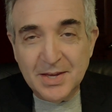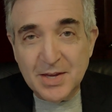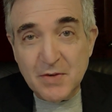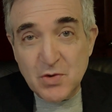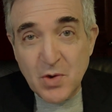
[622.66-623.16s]

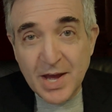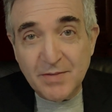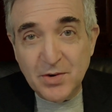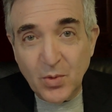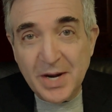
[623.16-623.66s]
If you
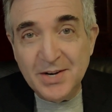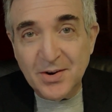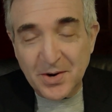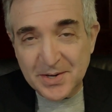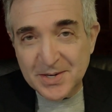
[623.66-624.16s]
have great
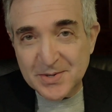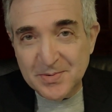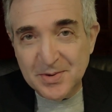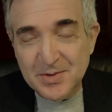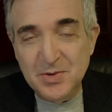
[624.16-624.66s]
audio,
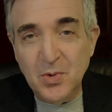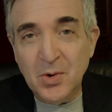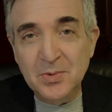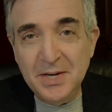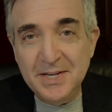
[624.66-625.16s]
you
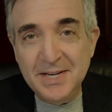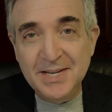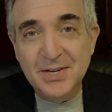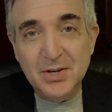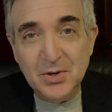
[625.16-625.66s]
only
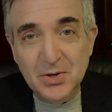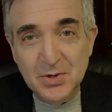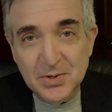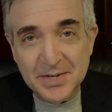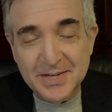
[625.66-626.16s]
need
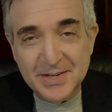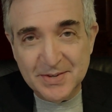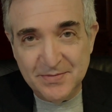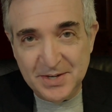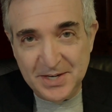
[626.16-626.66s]
good
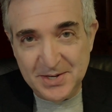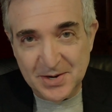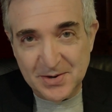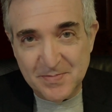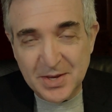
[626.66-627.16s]

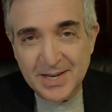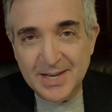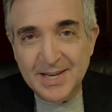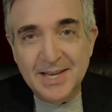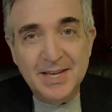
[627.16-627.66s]
video.
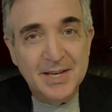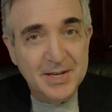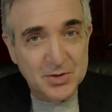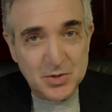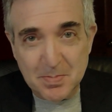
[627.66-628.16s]

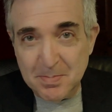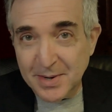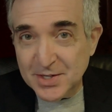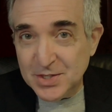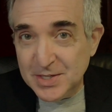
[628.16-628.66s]
It's
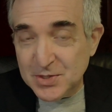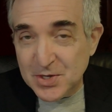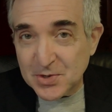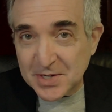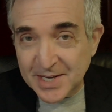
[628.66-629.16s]
much
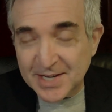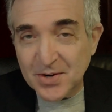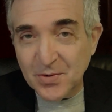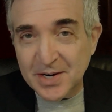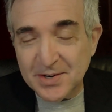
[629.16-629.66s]
easier to get
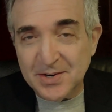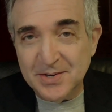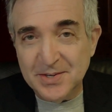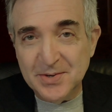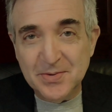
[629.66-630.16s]
great
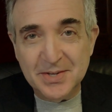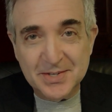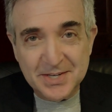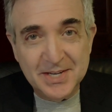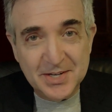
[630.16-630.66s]
audio than
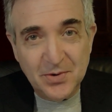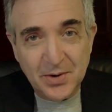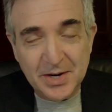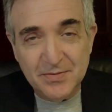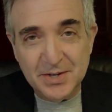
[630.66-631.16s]
to get
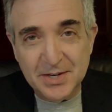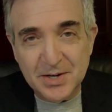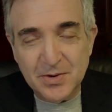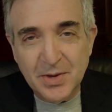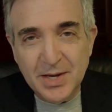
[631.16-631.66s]
great
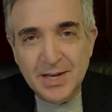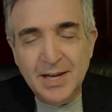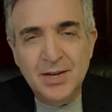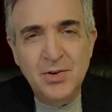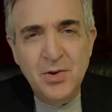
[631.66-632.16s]
video,
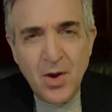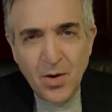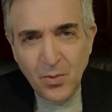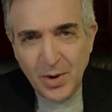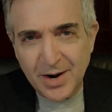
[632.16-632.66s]
and
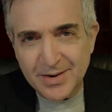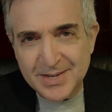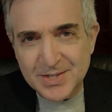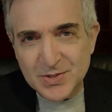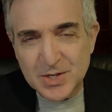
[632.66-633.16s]
nowhere
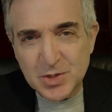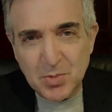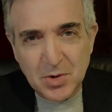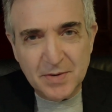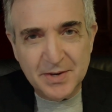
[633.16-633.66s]
is this
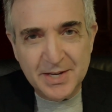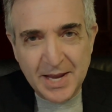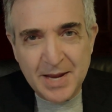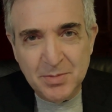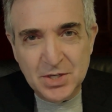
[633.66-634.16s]
more of a
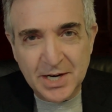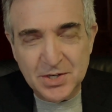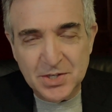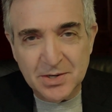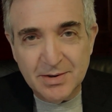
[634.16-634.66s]
game
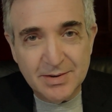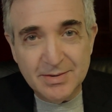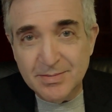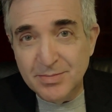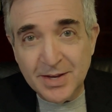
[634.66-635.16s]
changer
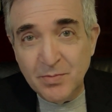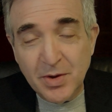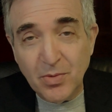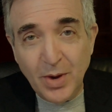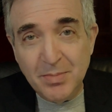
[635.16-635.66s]
than with
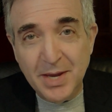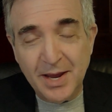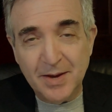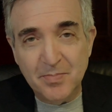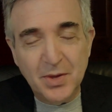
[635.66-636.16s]

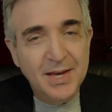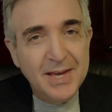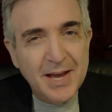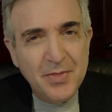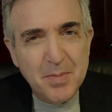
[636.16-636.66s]
webcam.
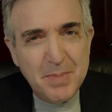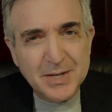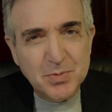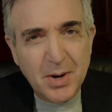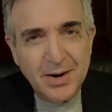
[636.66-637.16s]
And the
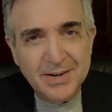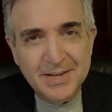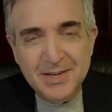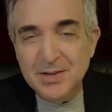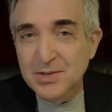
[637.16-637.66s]
best part,
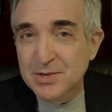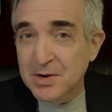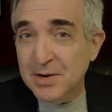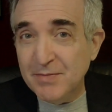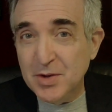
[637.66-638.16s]
you
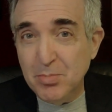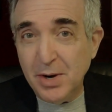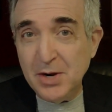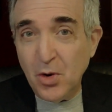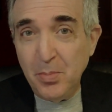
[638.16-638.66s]
don't have to
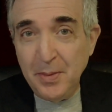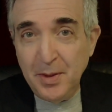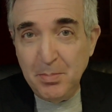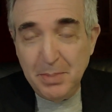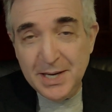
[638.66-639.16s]
break open the
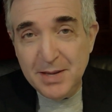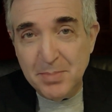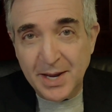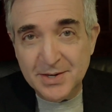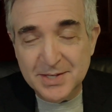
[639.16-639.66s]
piggy
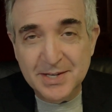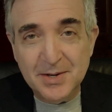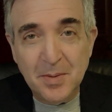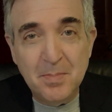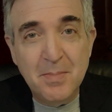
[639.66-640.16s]
bank to get
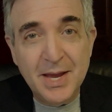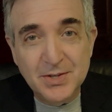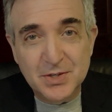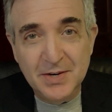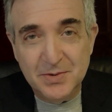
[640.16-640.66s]

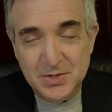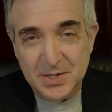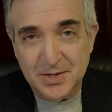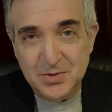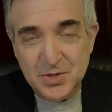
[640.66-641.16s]
amazing
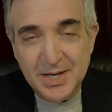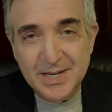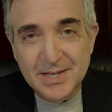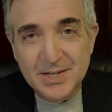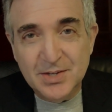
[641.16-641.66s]
results.
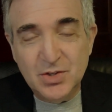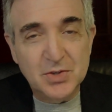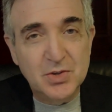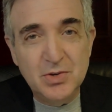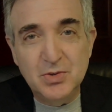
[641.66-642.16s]

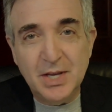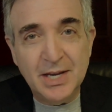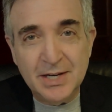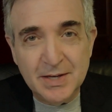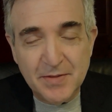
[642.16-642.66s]
Just use
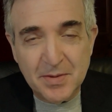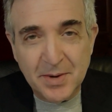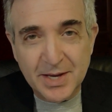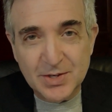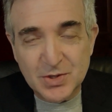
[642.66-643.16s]
any of the
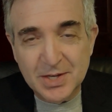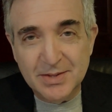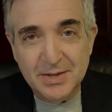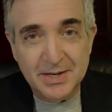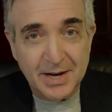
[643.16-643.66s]
mics
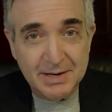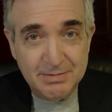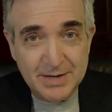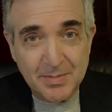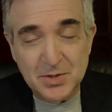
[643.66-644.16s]
that I
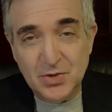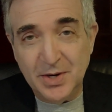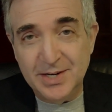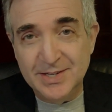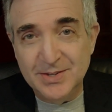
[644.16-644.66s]

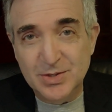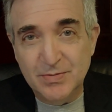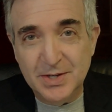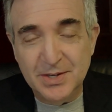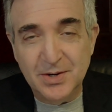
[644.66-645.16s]
demonstrated in this
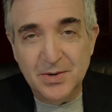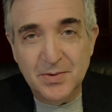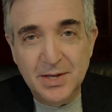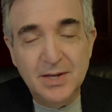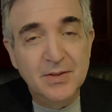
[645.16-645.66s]
video.
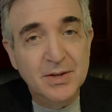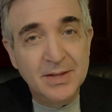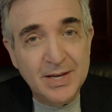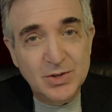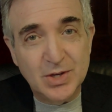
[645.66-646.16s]
The
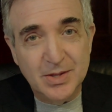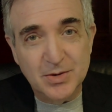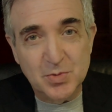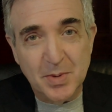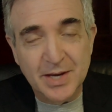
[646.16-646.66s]
links to
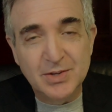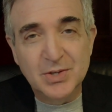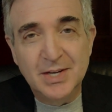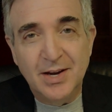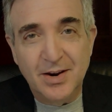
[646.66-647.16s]
those mics
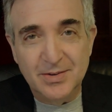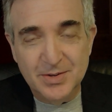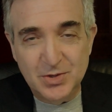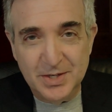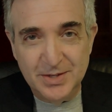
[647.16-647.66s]
are
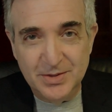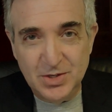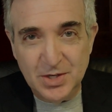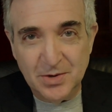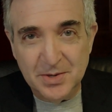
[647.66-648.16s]
listed in the
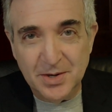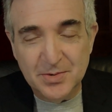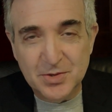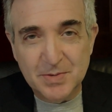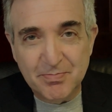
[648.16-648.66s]
show
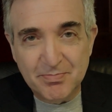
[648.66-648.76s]
notes.